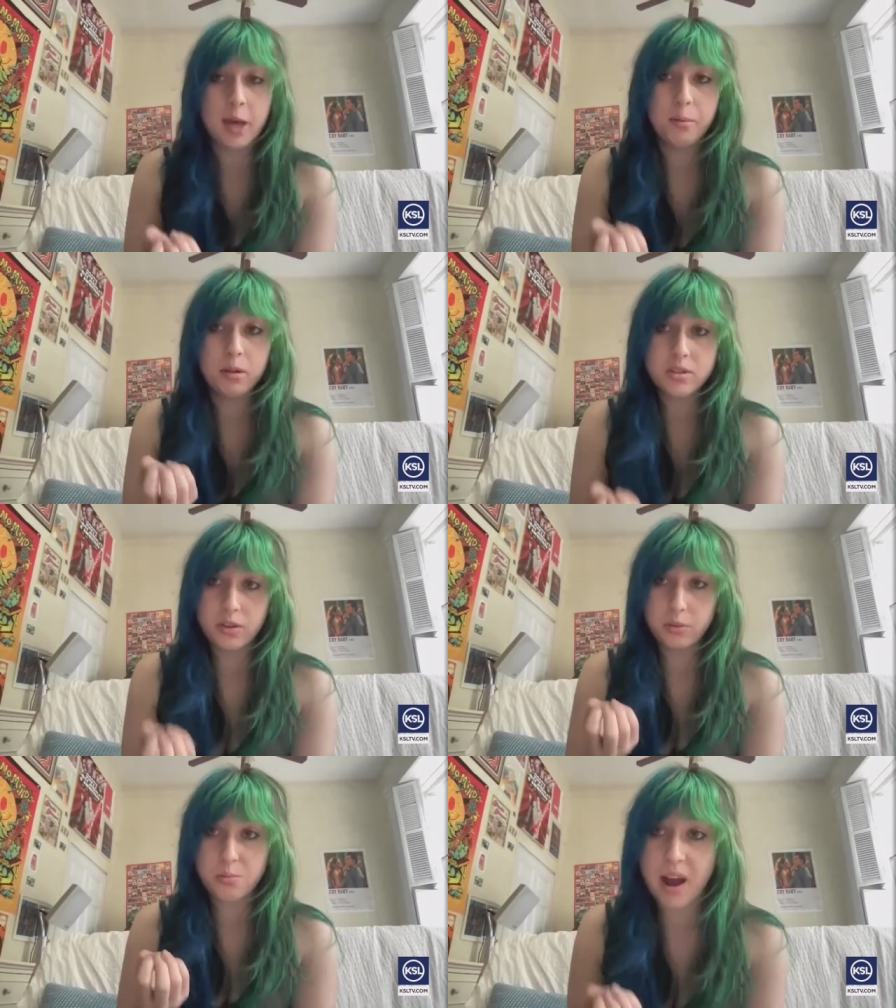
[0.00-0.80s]
able to
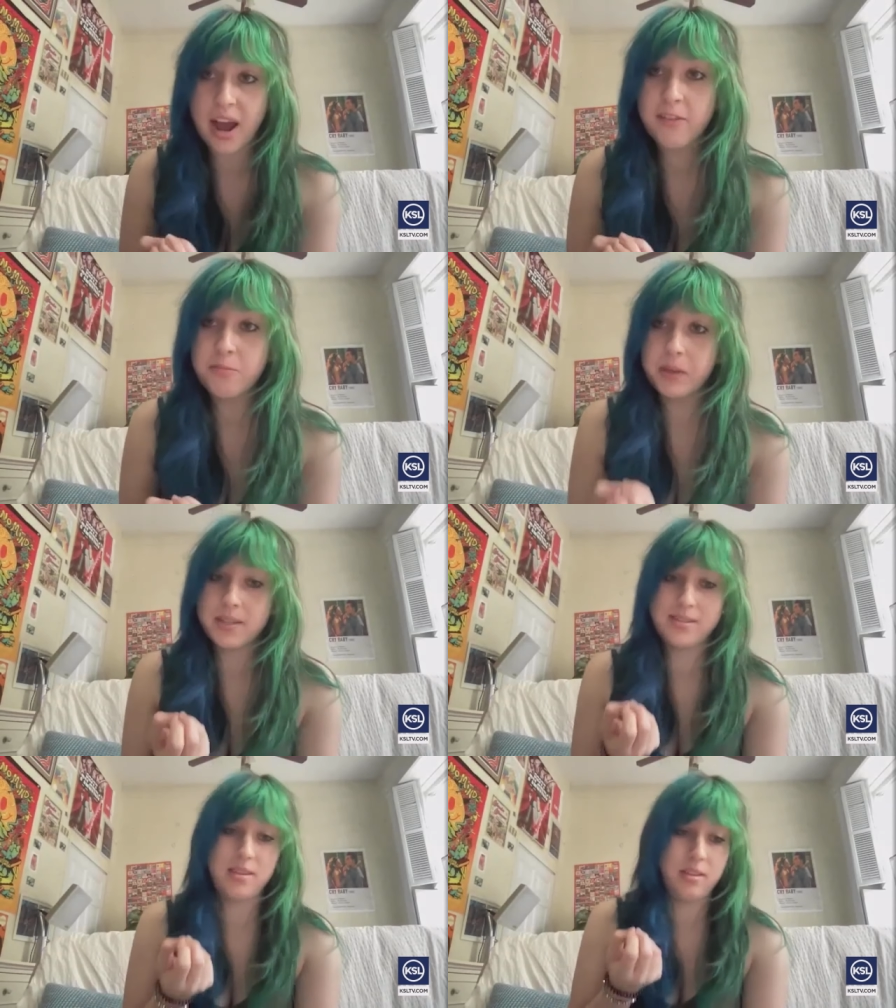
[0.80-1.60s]
thrive
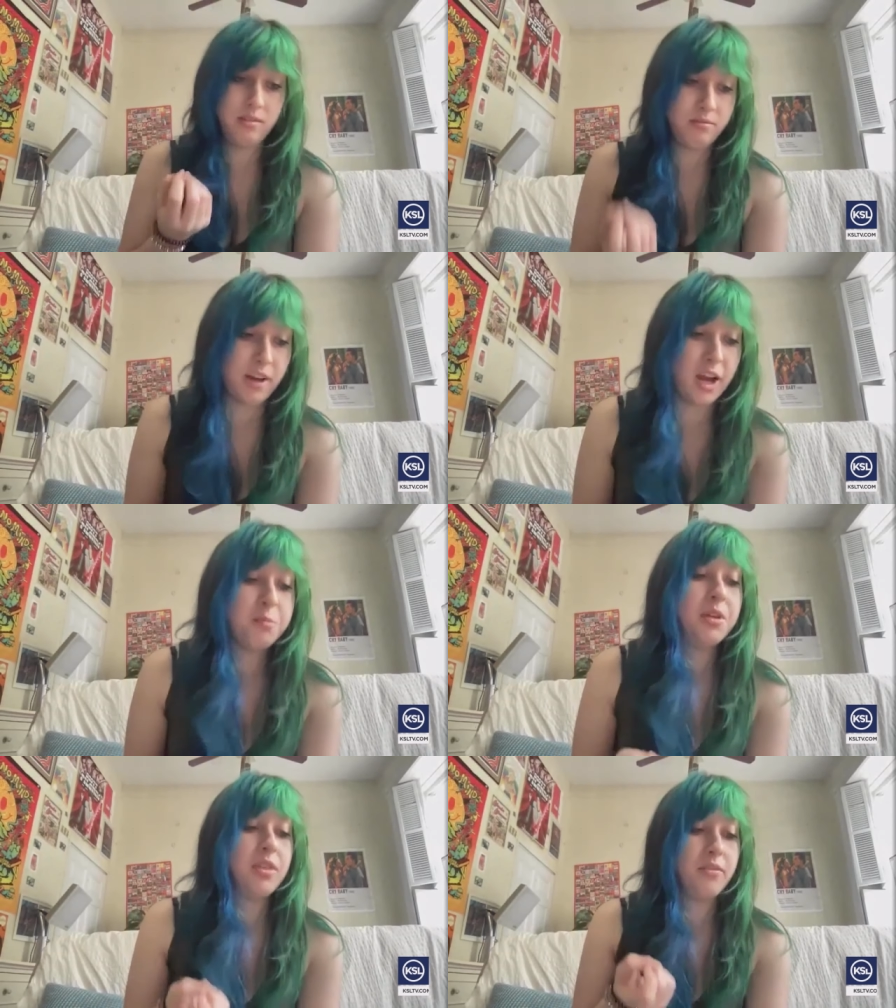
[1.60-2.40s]
because of the
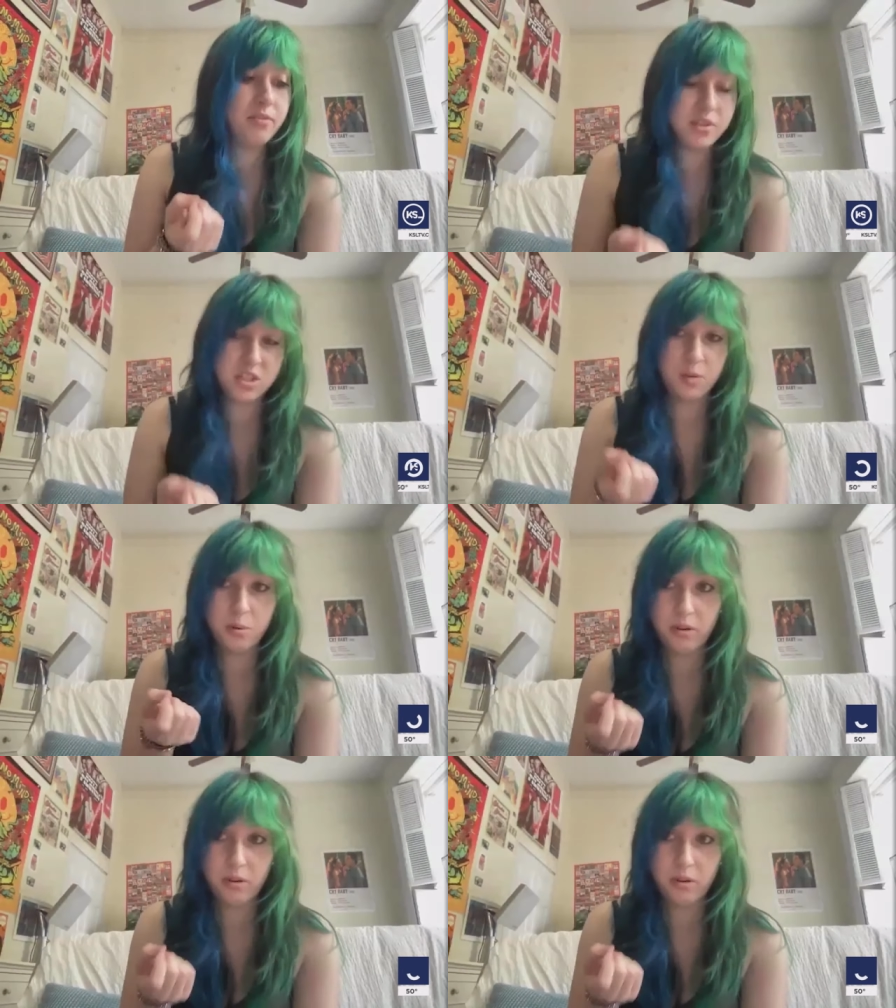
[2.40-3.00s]
environment that Vista